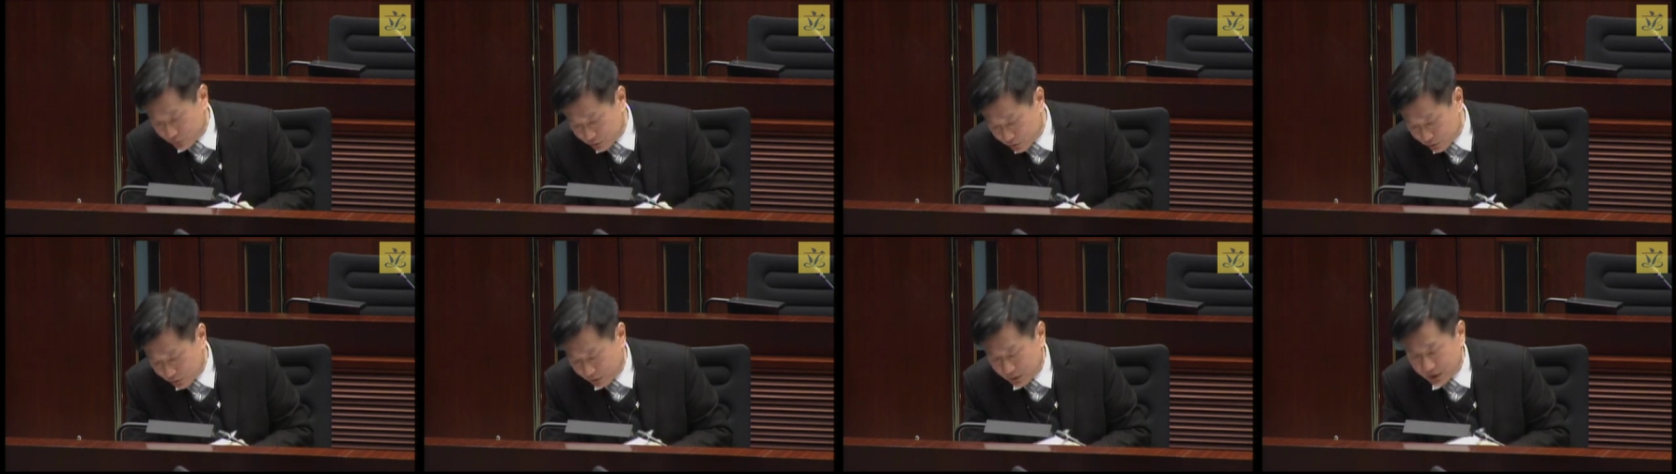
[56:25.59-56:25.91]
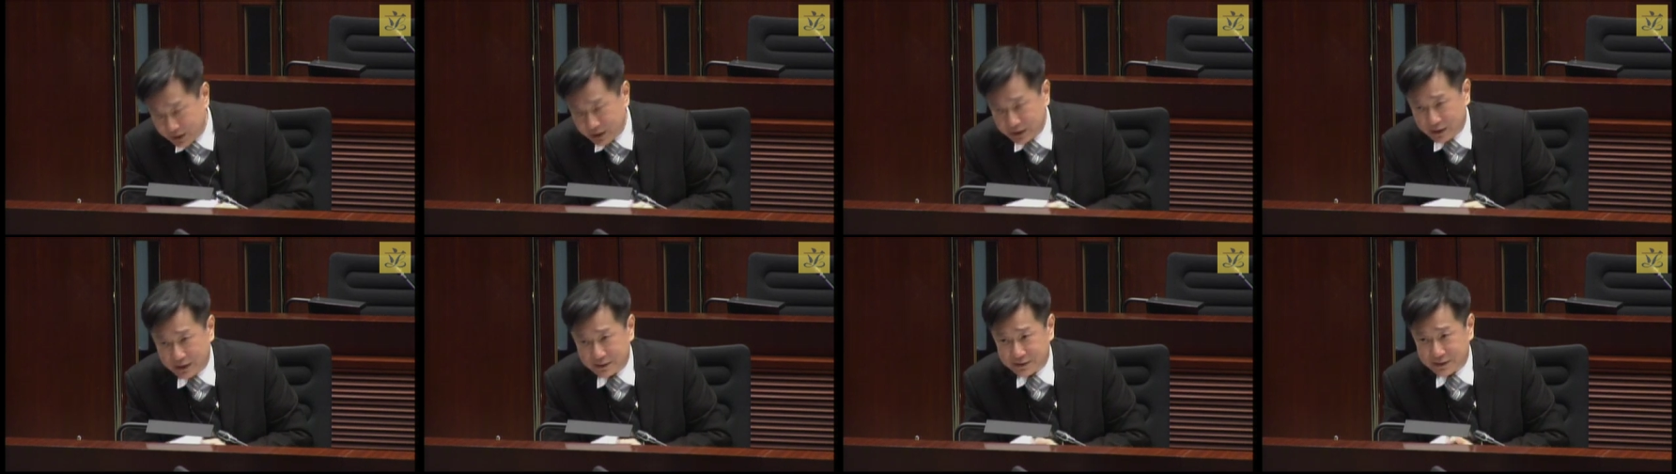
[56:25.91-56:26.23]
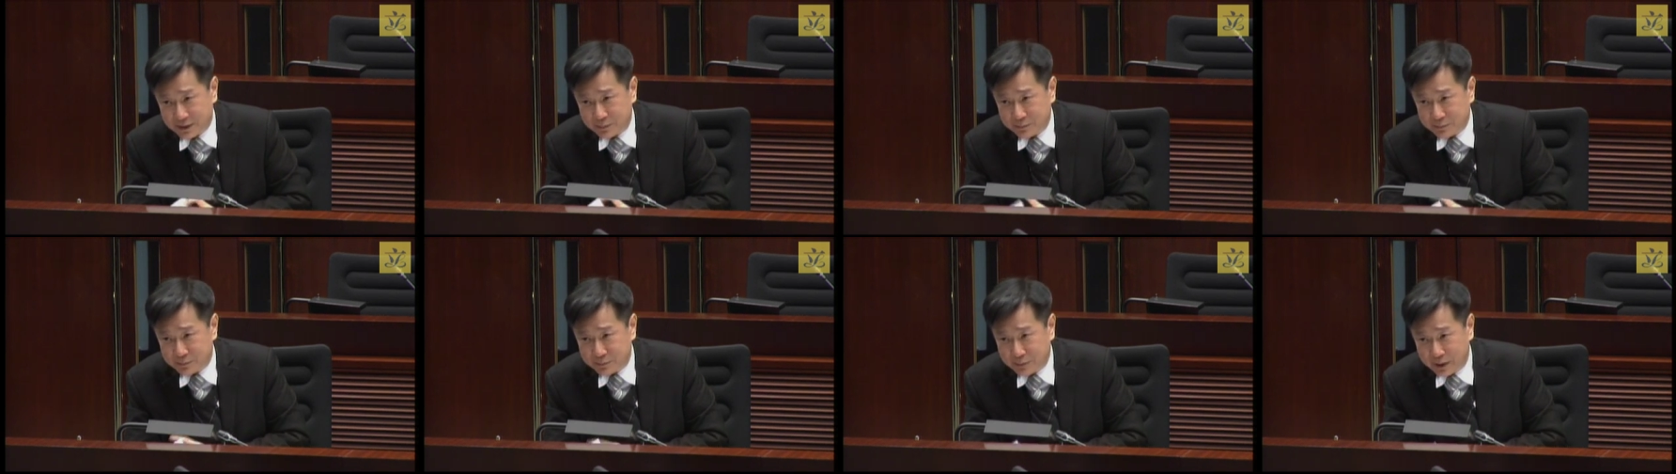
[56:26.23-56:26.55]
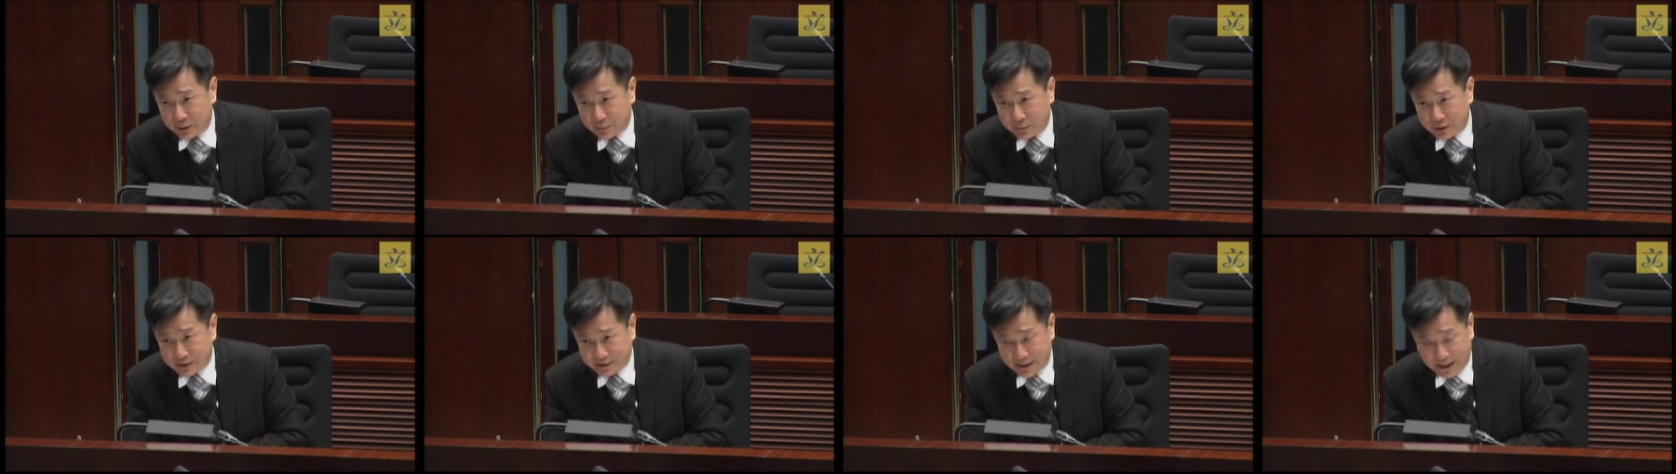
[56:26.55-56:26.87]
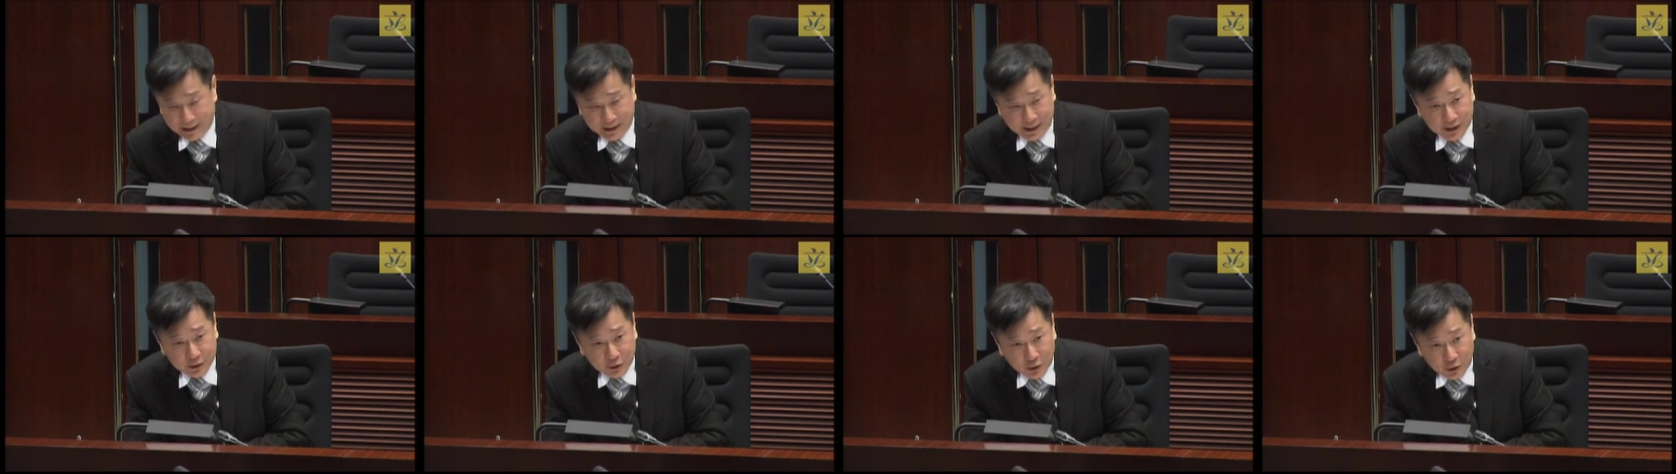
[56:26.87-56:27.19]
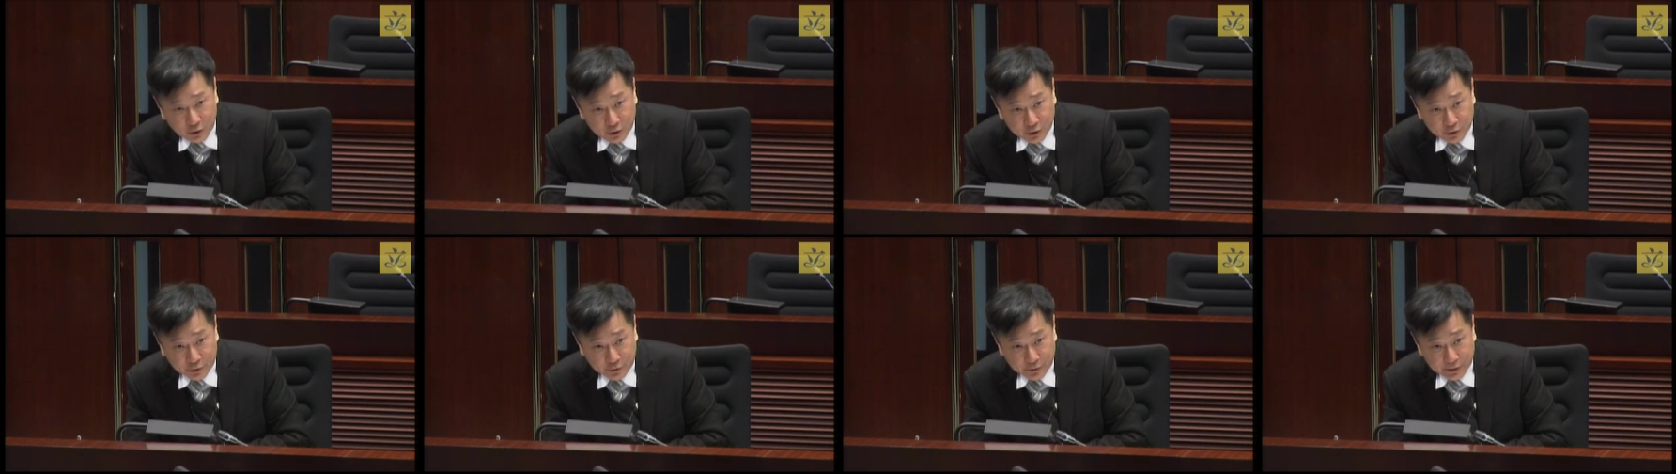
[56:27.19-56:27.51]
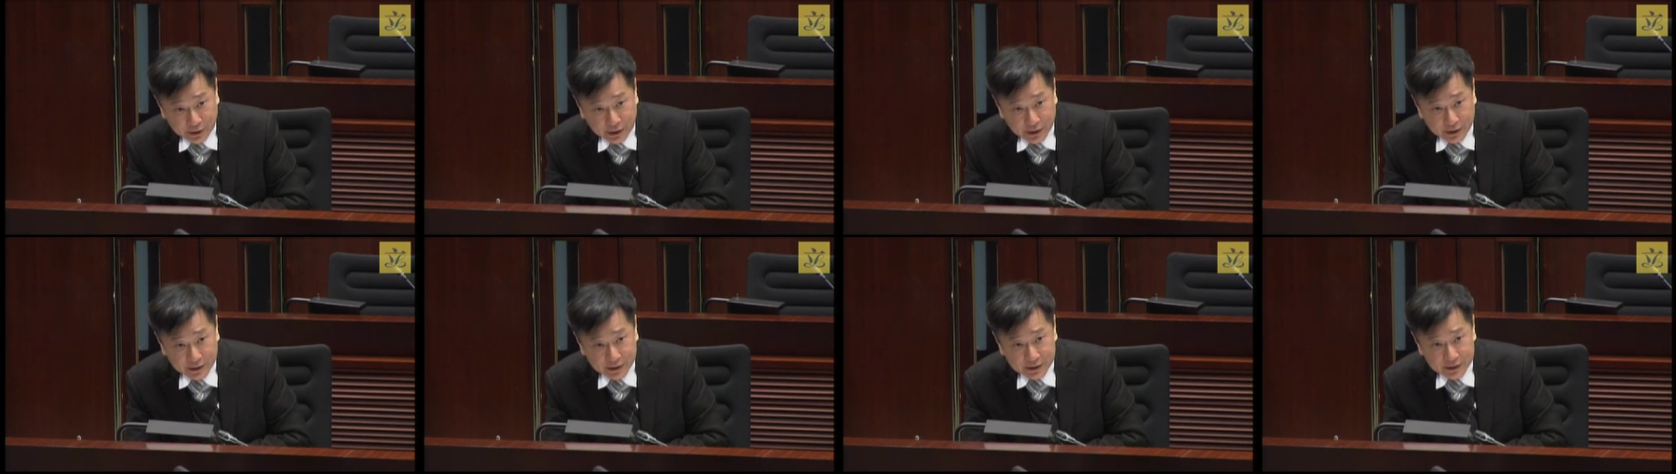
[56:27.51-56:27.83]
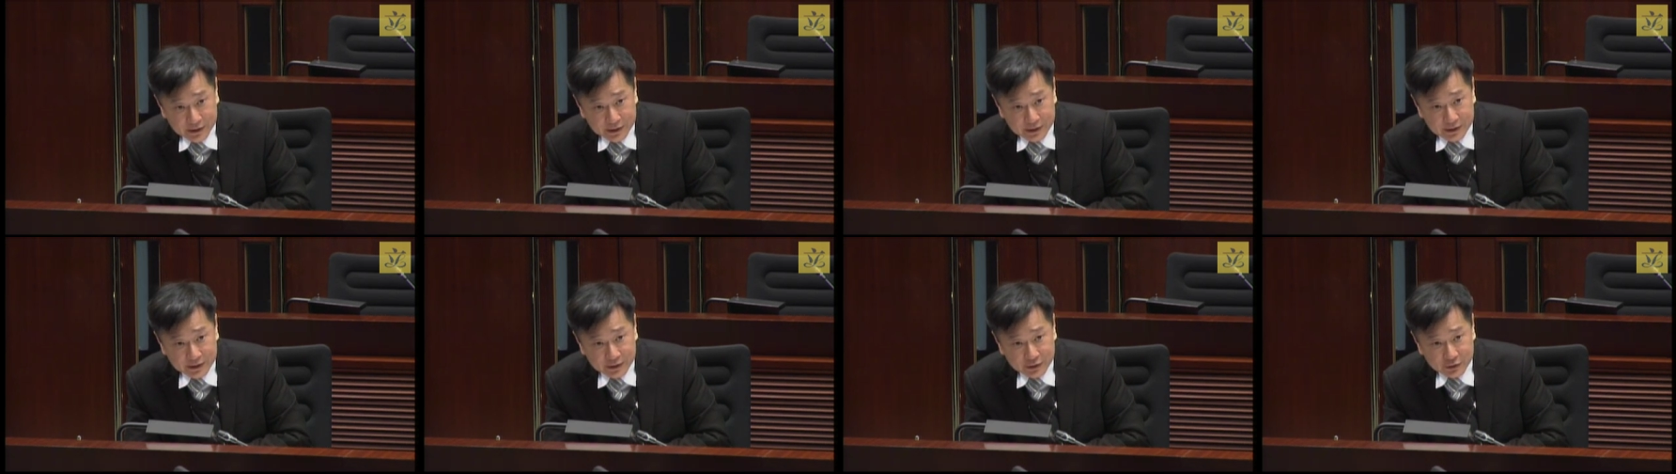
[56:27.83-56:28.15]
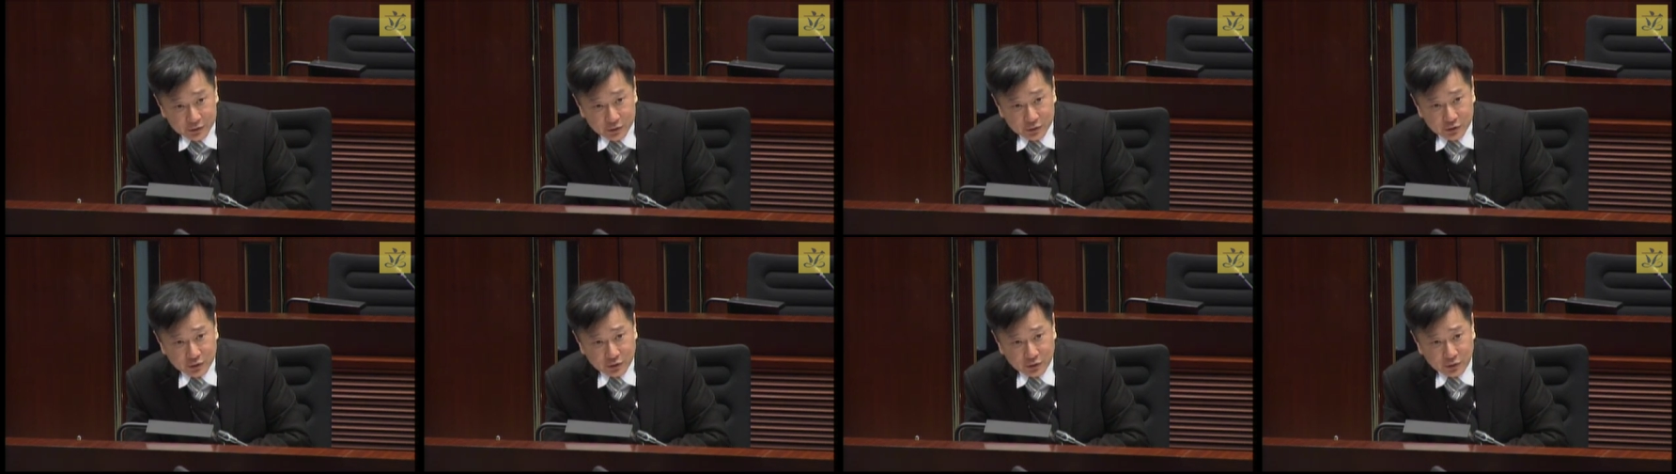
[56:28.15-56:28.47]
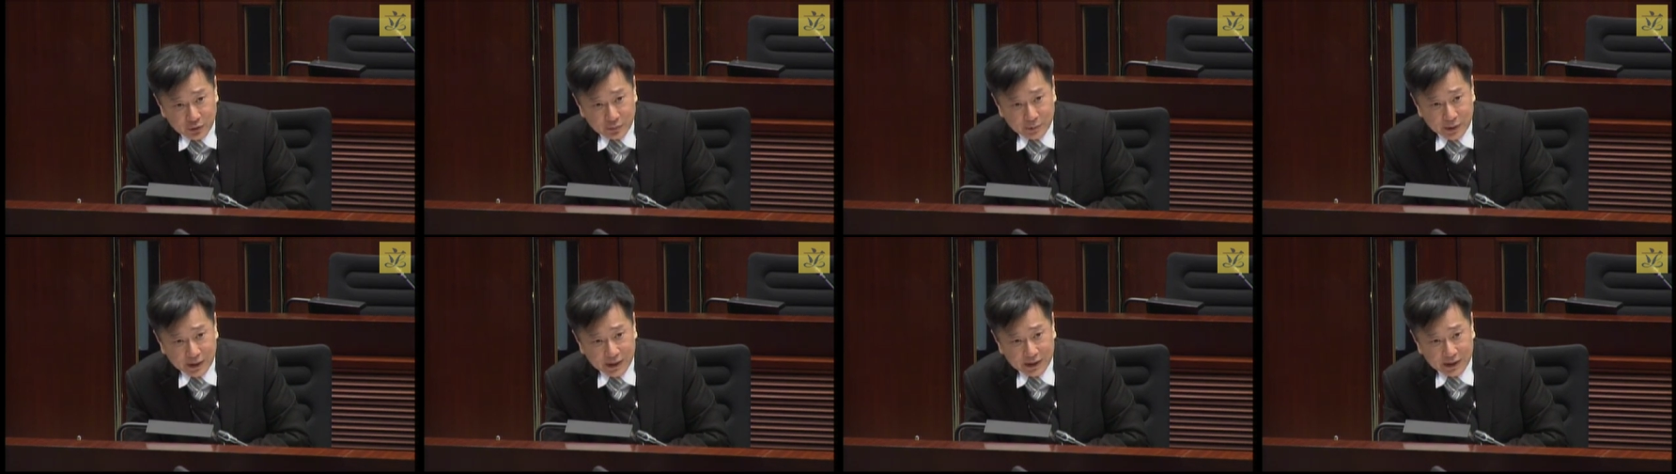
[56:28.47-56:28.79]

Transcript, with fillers: Let us know the reasons behind that.